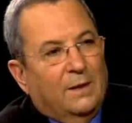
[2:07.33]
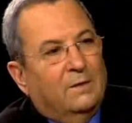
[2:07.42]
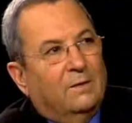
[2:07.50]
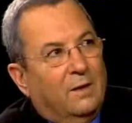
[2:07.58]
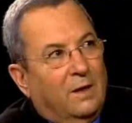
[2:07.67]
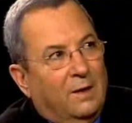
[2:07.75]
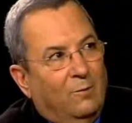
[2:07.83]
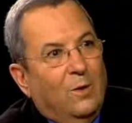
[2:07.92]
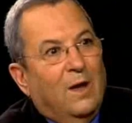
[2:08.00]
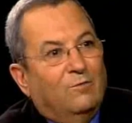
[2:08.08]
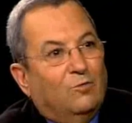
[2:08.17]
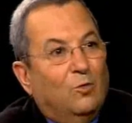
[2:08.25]
but
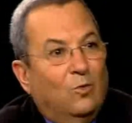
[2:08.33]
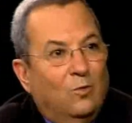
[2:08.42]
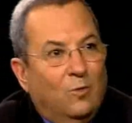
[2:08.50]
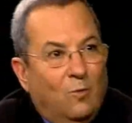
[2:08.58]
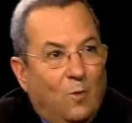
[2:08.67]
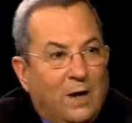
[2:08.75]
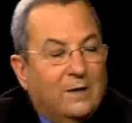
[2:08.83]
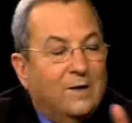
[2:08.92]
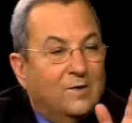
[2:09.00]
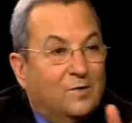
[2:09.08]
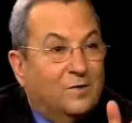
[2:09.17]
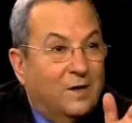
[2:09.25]
we have to wait
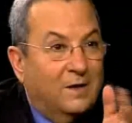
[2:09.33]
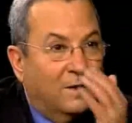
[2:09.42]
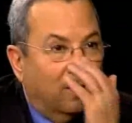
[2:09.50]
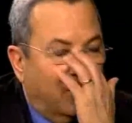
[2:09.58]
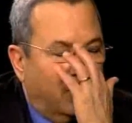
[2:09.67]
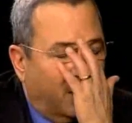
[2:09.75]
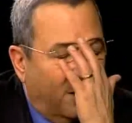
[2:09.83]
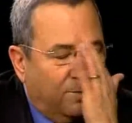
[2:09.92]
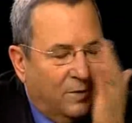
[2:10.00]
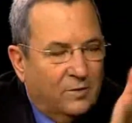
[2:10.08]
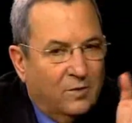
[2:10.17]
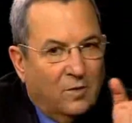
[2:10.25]
and see that it
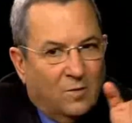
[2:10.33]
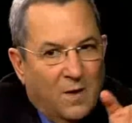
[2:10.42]
happens.